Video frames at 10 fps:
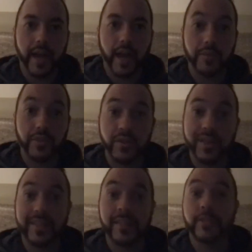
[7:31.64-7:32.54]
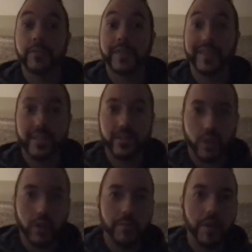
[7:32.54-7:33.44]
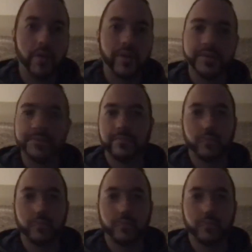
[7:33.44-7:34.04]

I'm sure that's not something that's thought about and